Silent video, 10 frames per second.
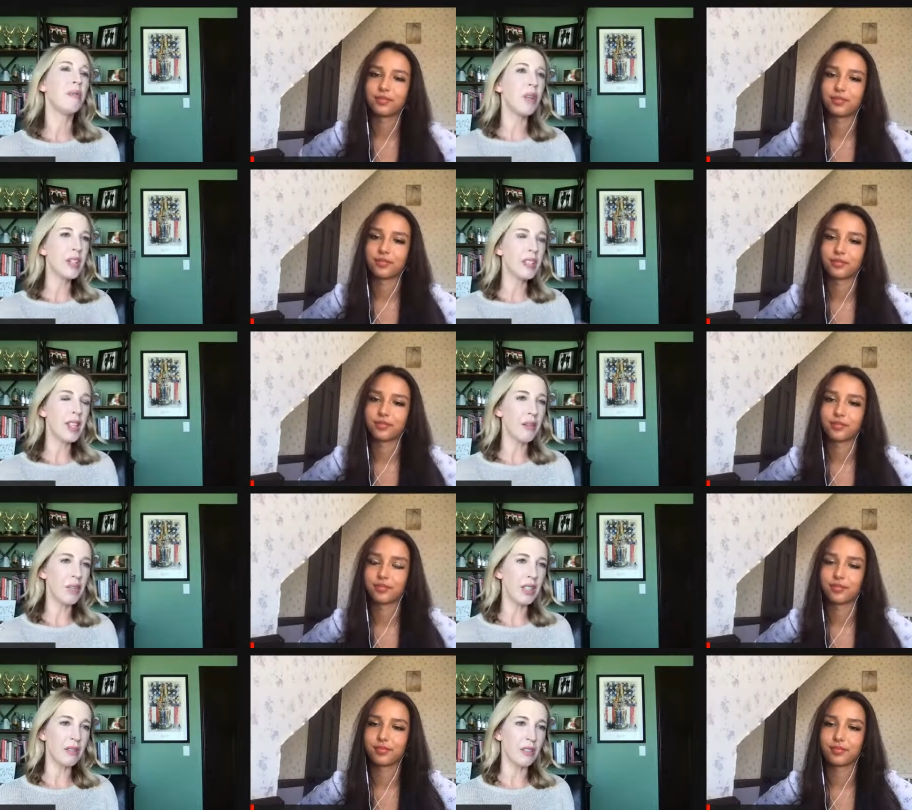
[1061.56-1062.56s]
Speaker 1: but
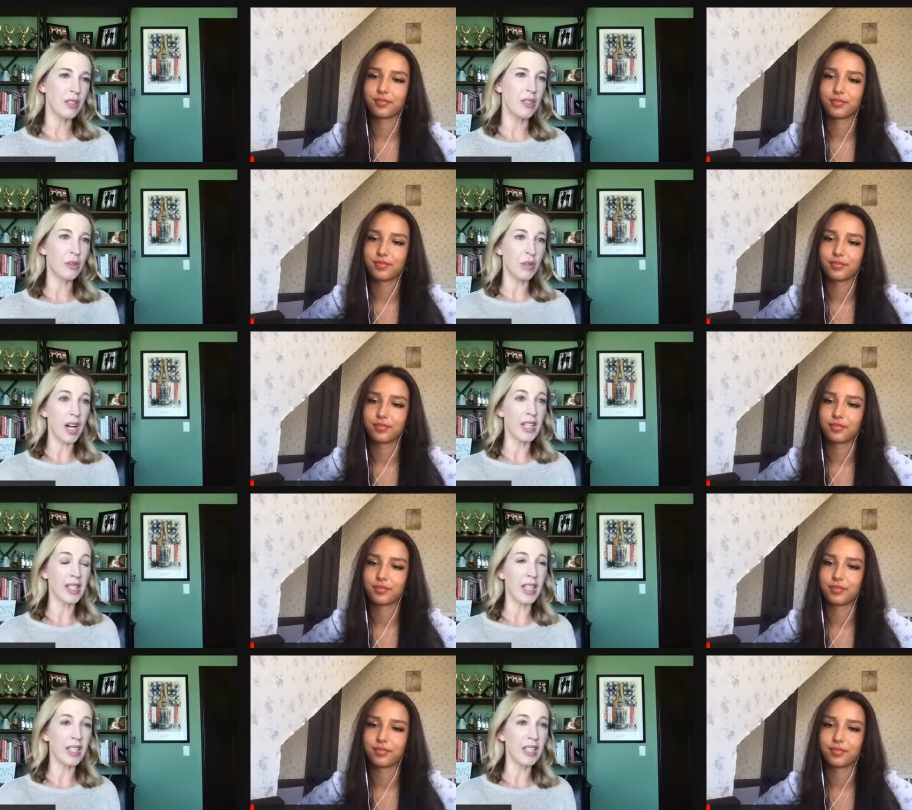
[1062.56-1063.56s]
what does that mean for
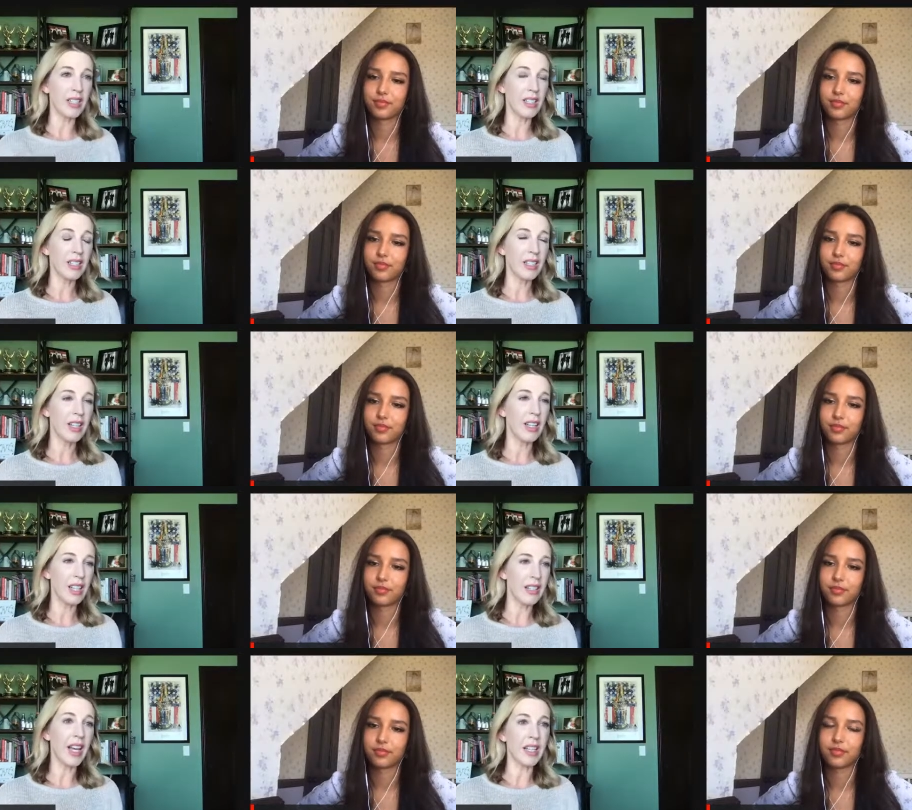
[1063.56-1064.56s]
your
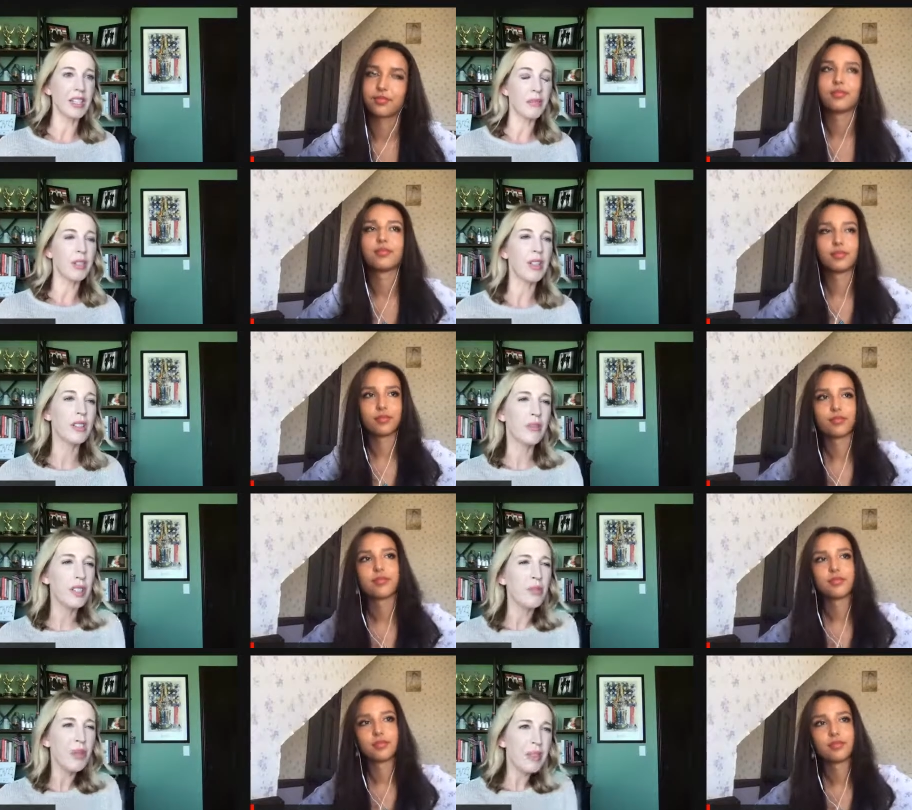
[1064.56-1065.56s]
identity and, and that
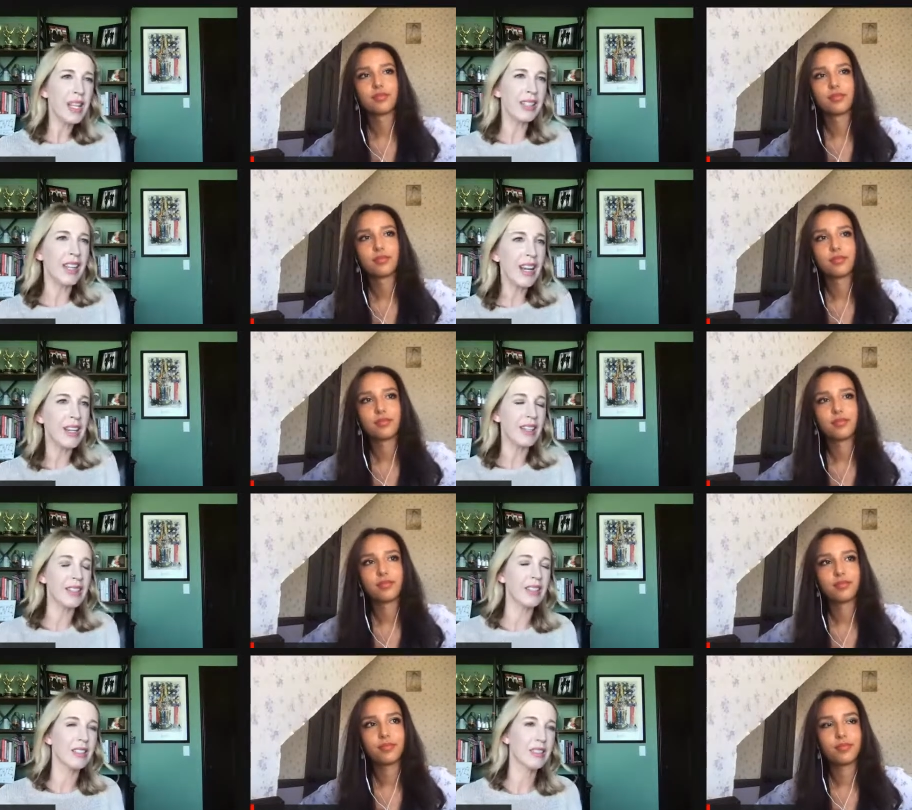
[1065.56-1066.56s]
experience for you? What was
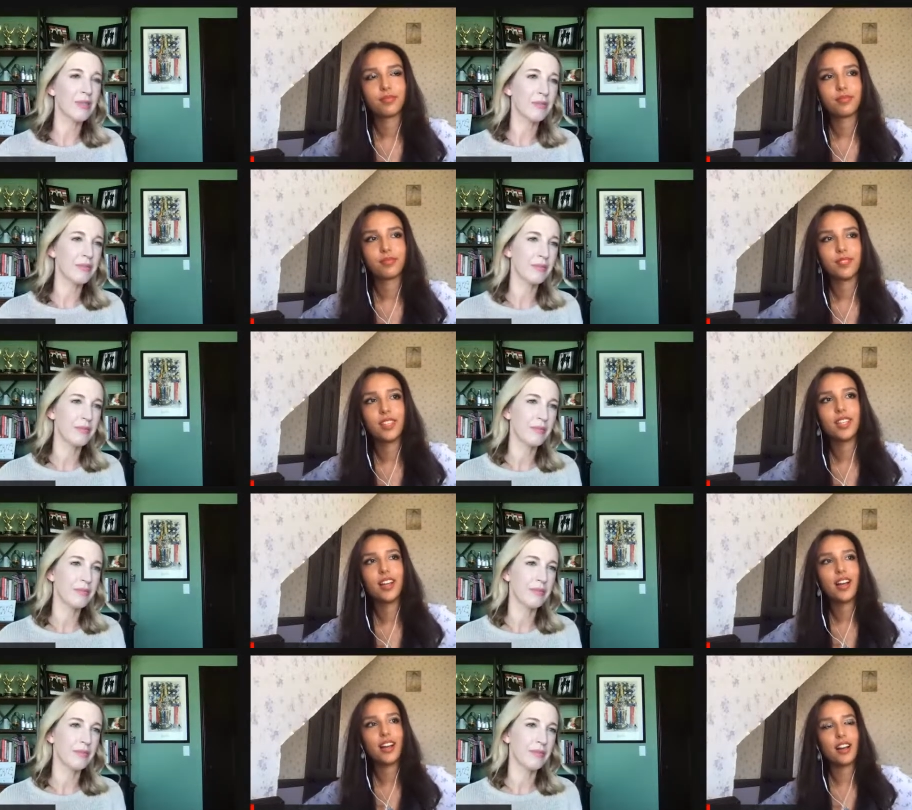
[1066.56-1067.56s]
that like?
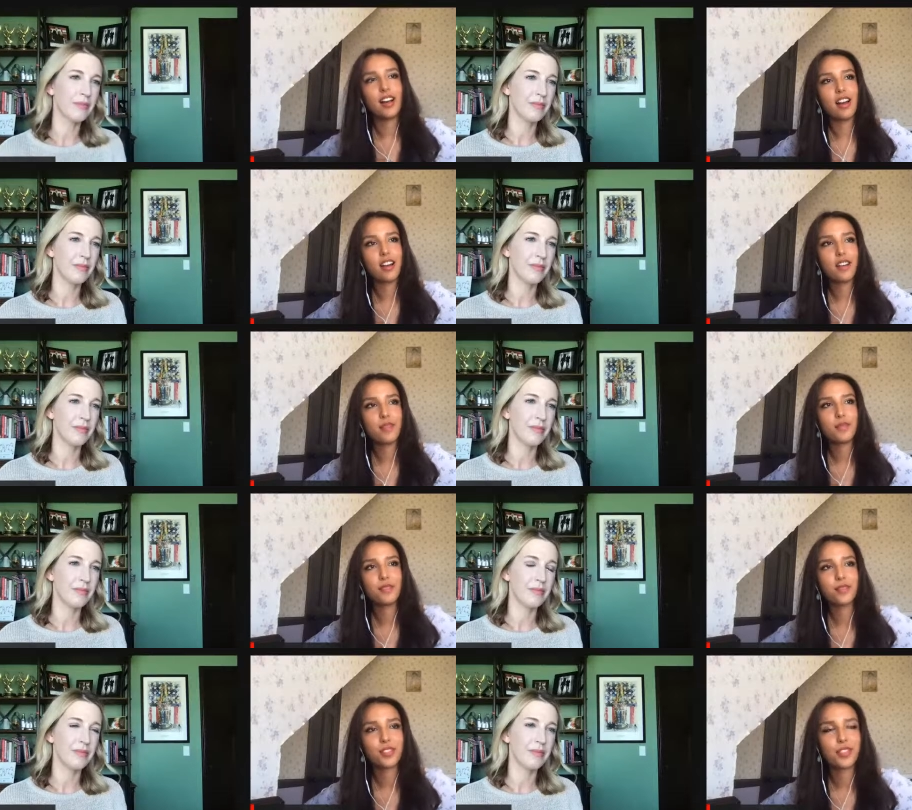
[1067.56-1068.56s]
Speaker 2: Yeah.
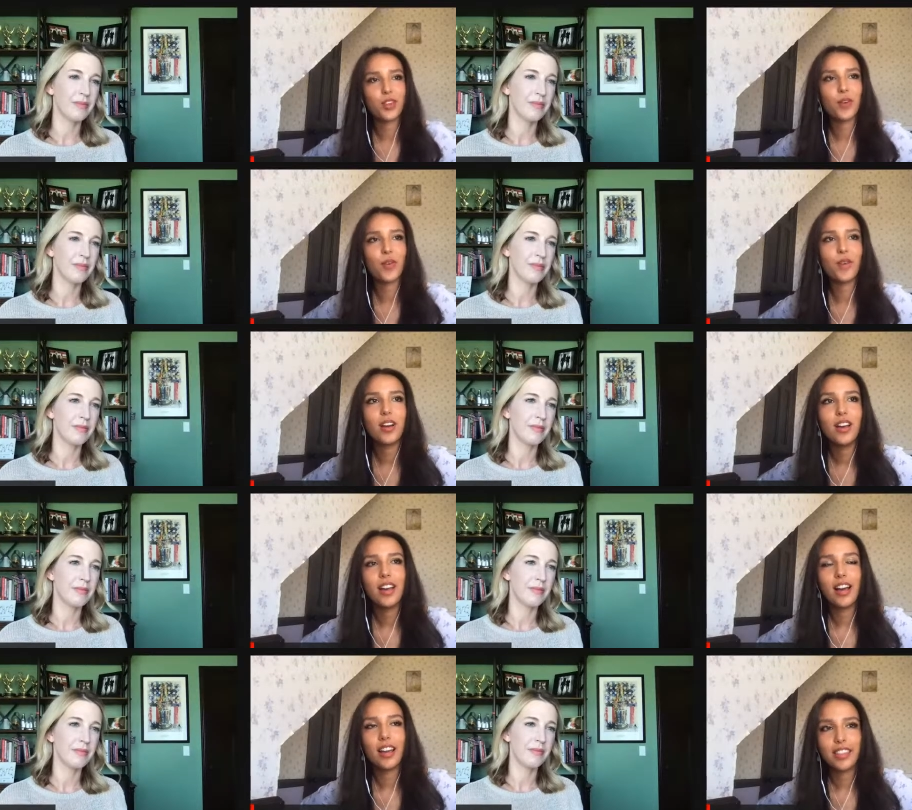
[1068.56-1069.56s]
Um, so
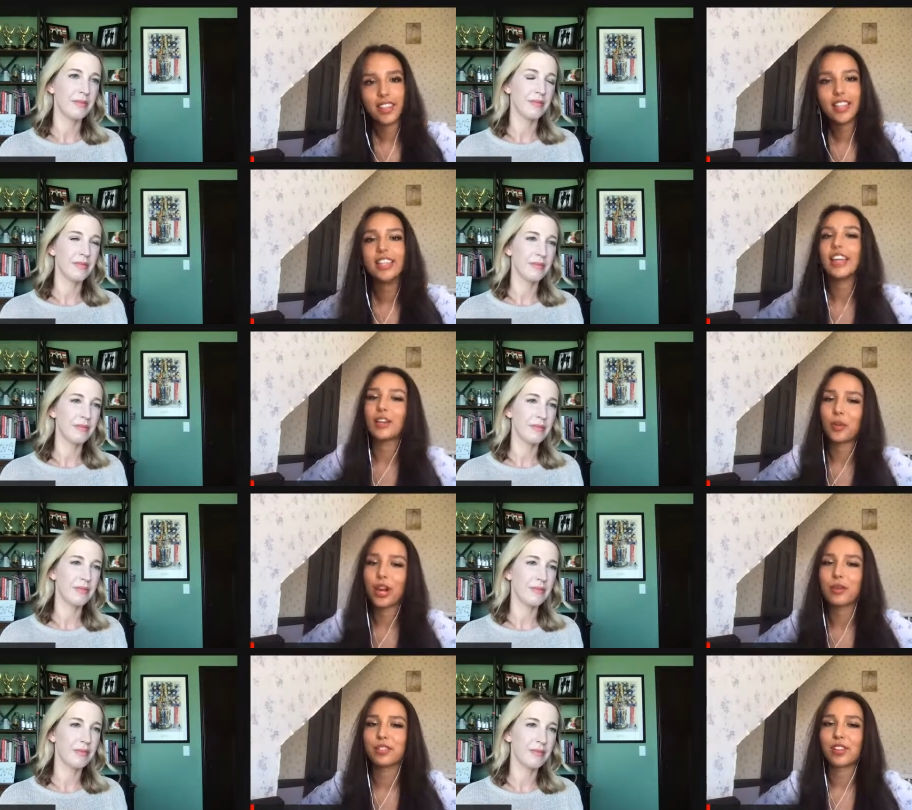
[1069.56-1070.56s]
I think like what
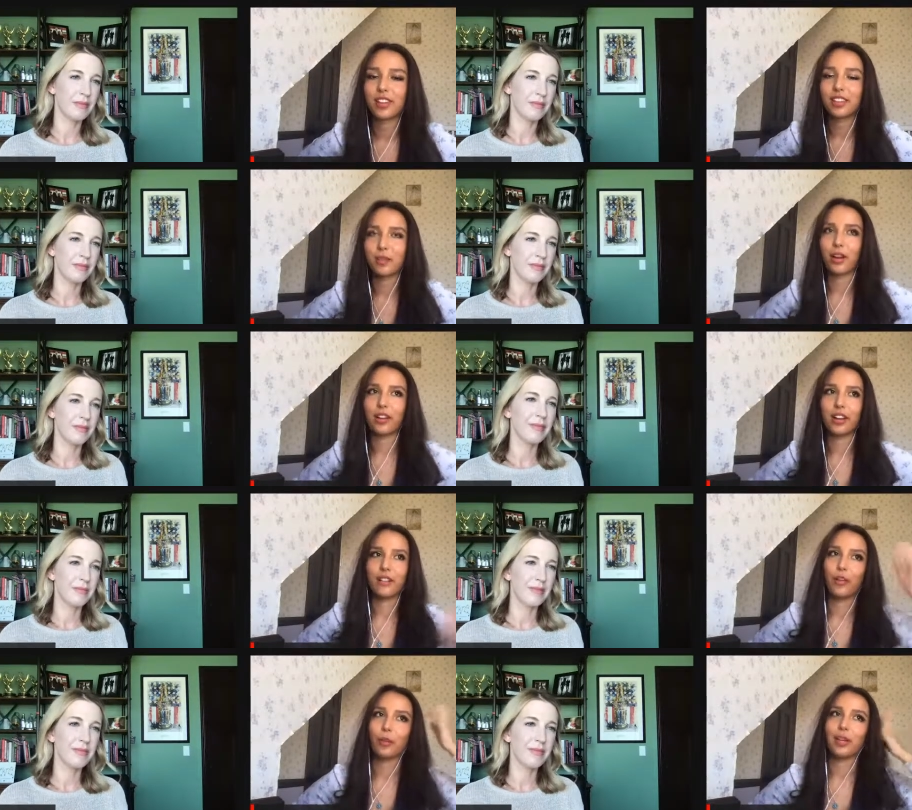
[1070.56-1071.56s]
I was talking about, kind of
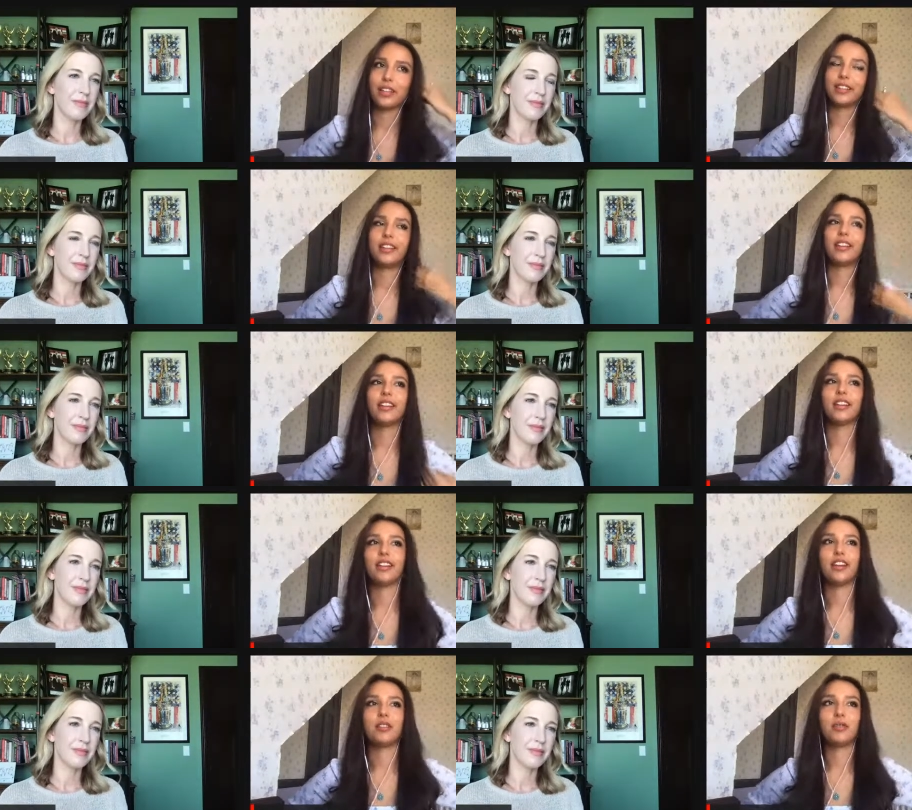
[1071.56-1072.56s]
urban Indian and,
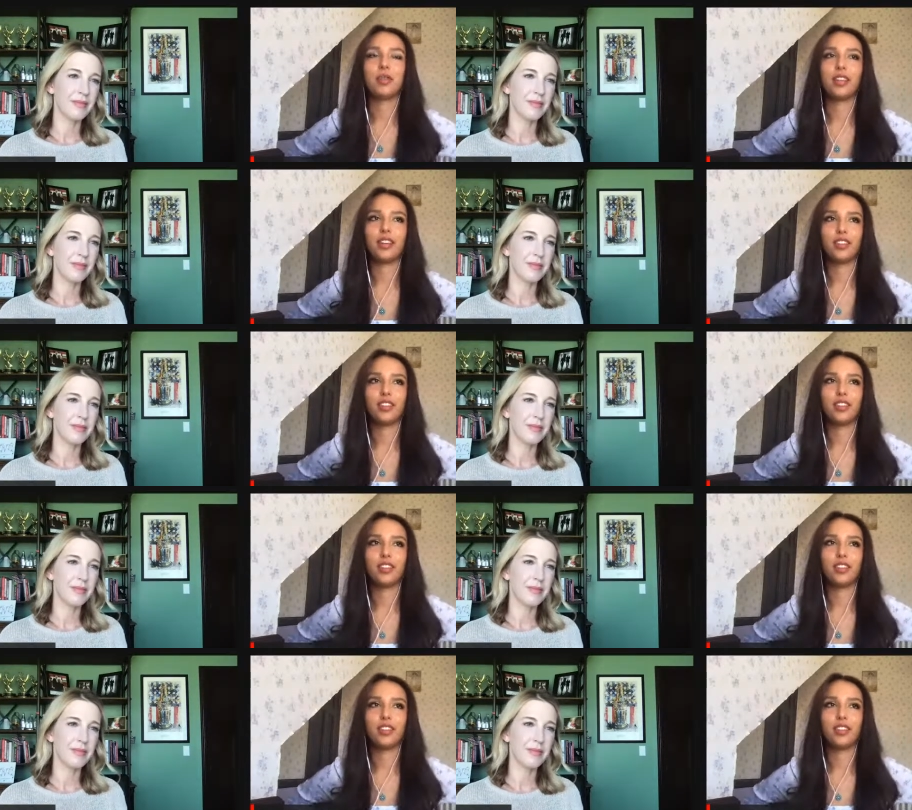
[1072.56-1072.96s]
and being,